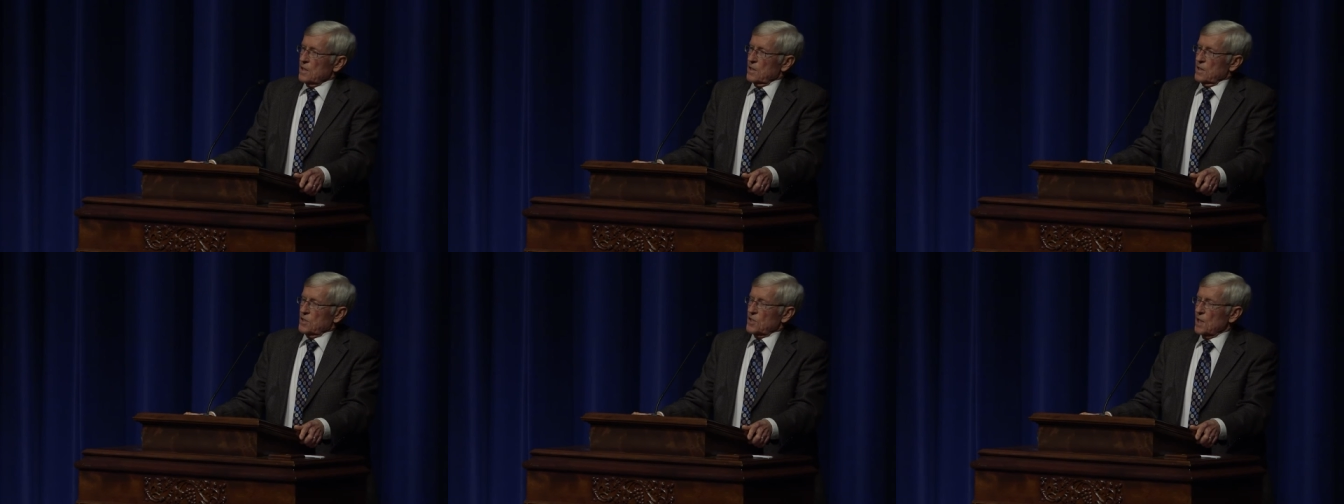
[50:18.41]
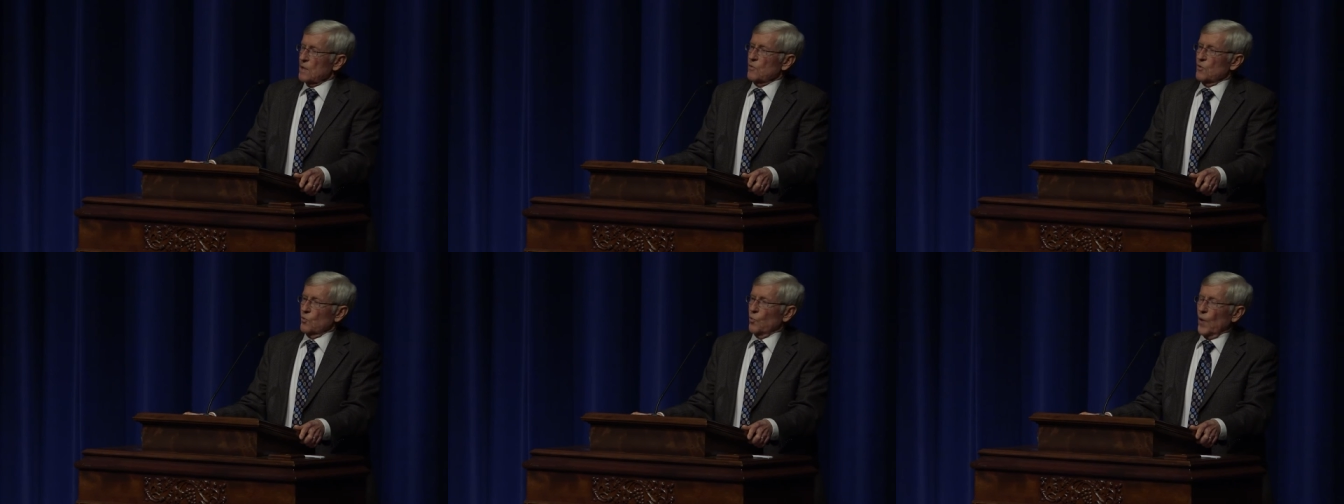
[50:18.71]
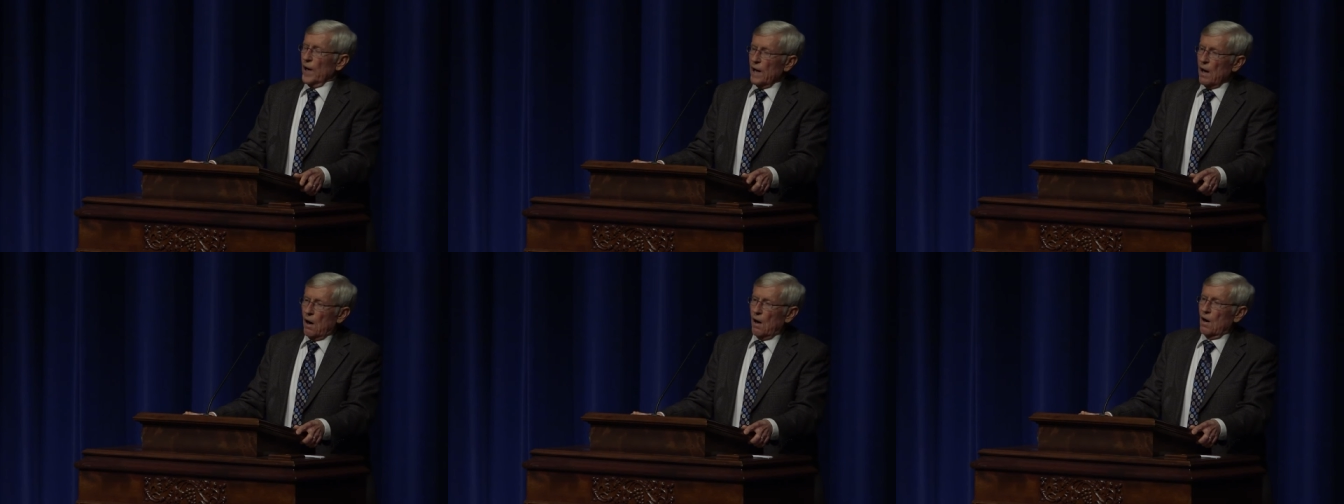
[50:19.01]
You see,
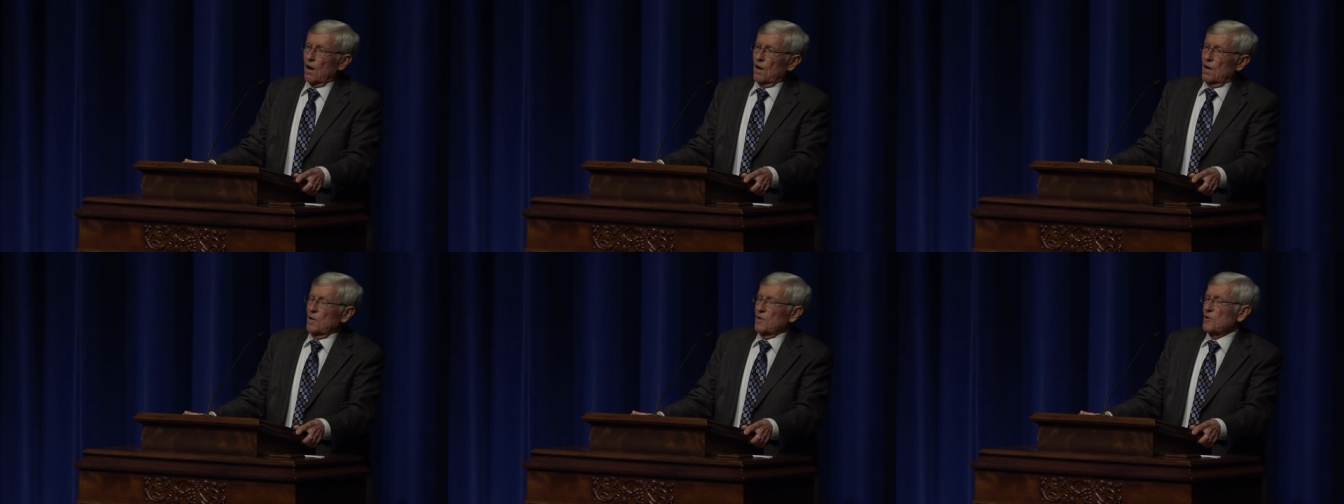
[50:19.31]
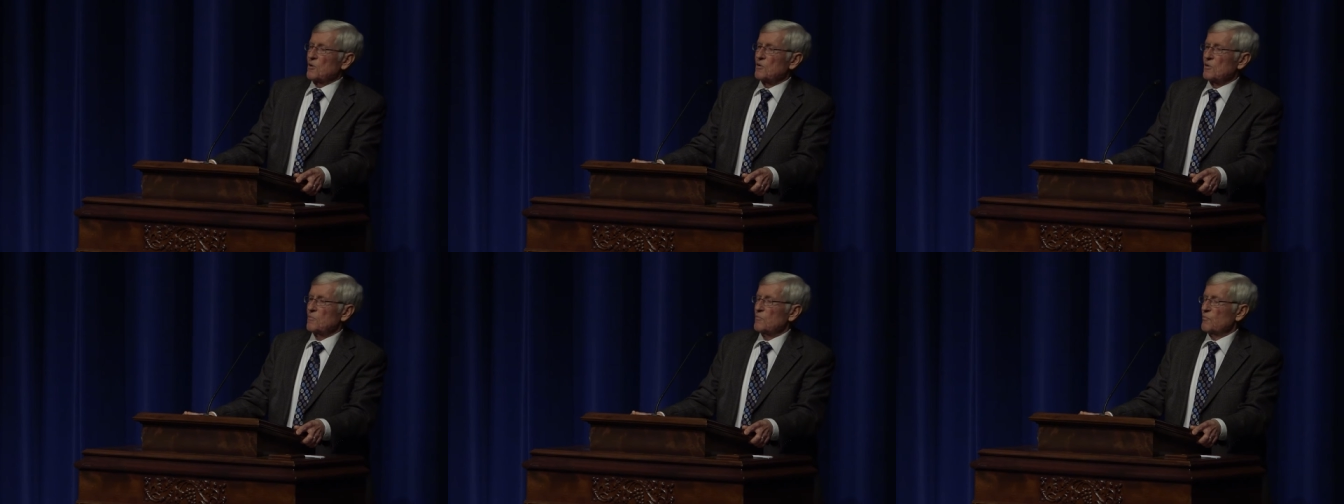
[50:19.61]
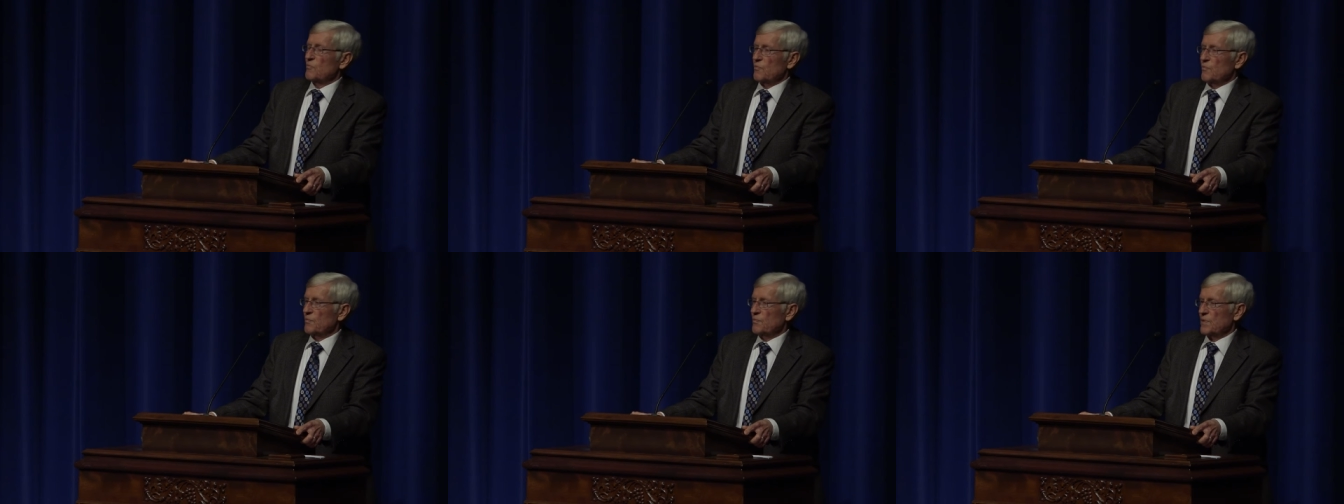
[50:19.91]
we are
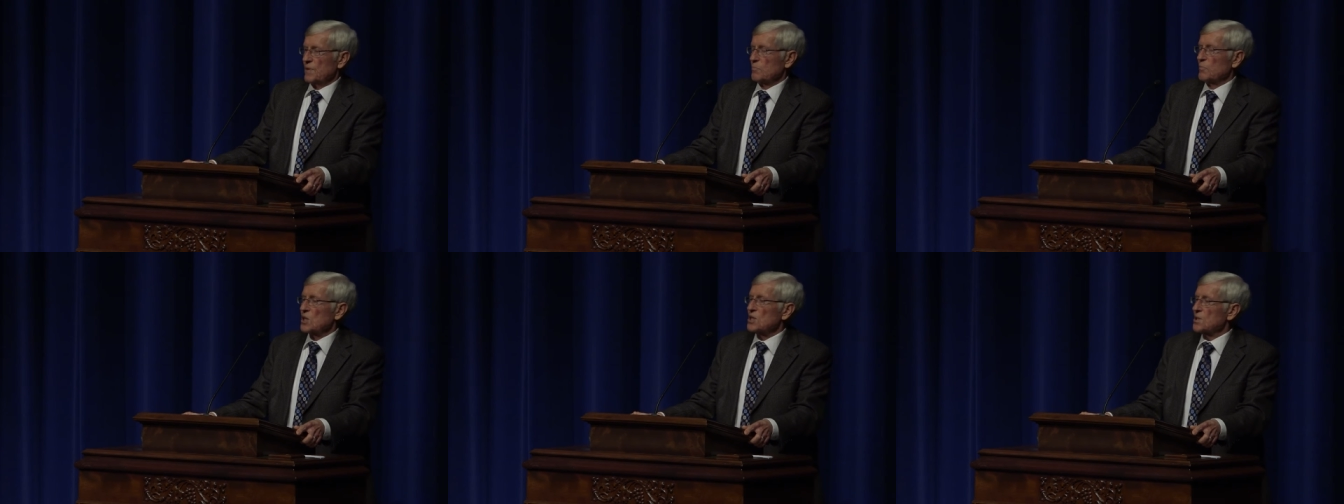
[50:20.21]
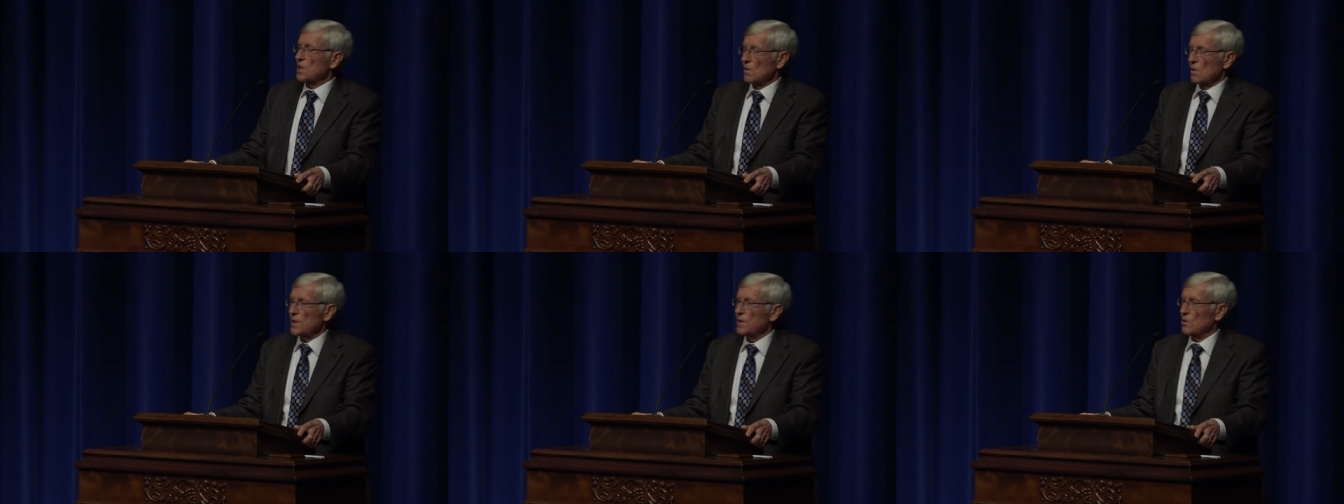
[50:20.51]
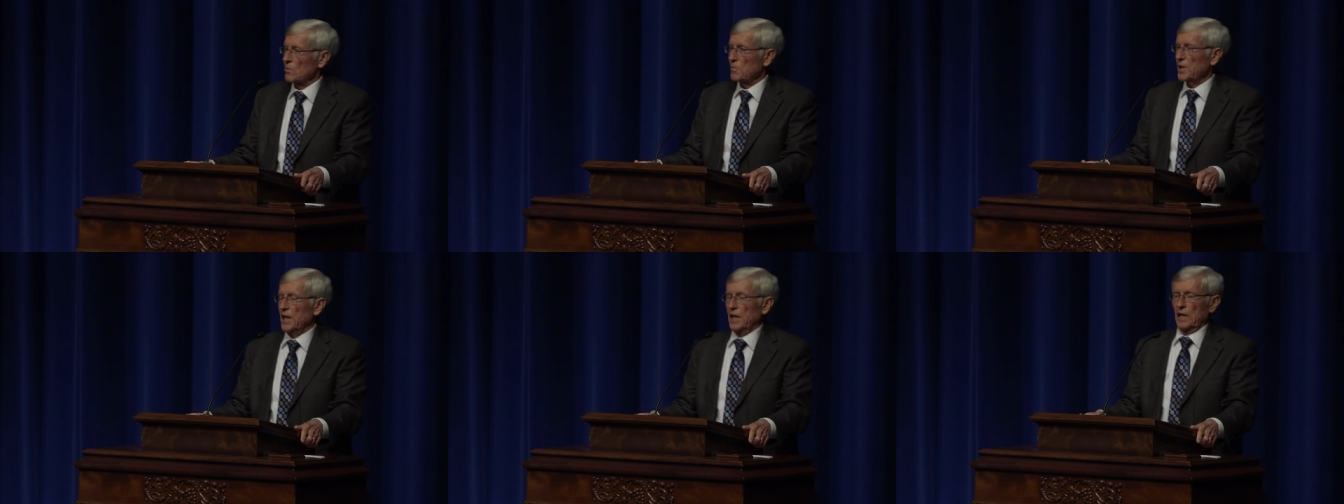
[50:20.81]

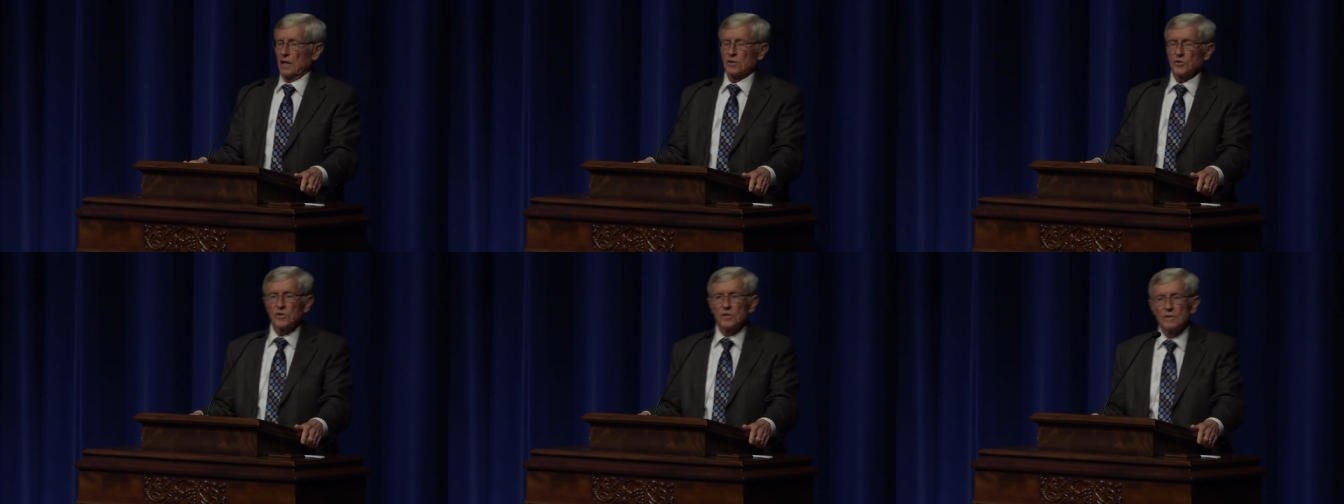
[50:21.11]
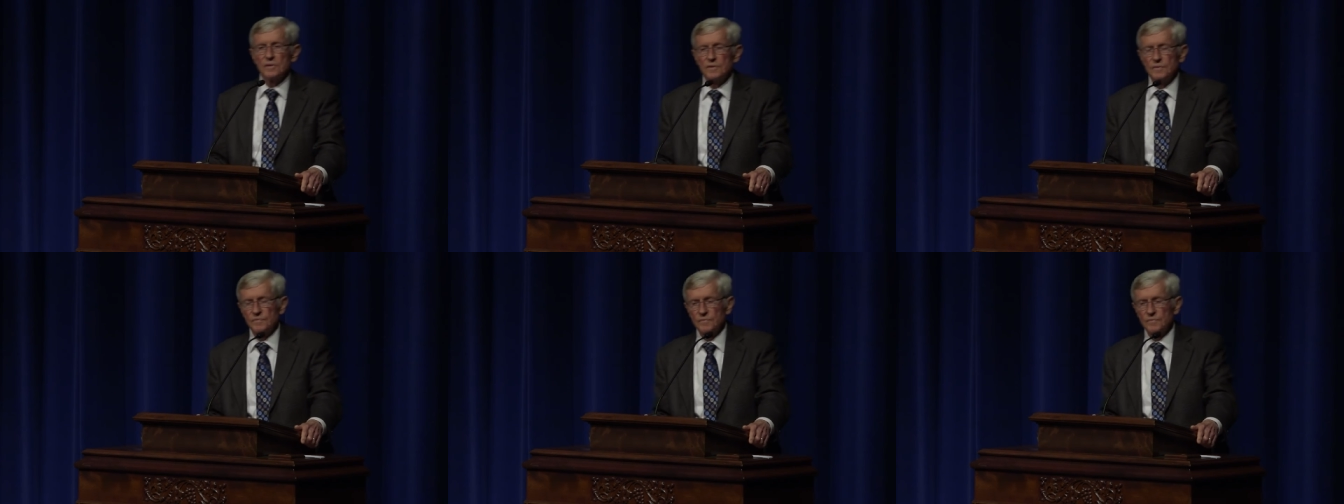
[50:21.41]
material beings.